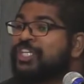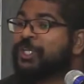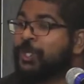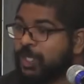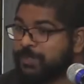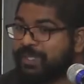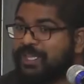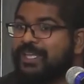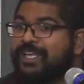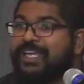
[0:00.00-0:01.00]
the gospel,
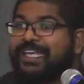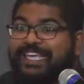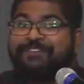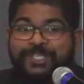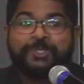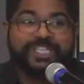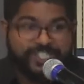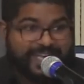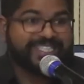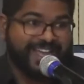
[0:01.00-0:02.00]
even to the
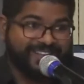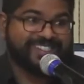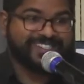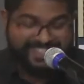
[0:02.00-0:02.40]
Gentiles.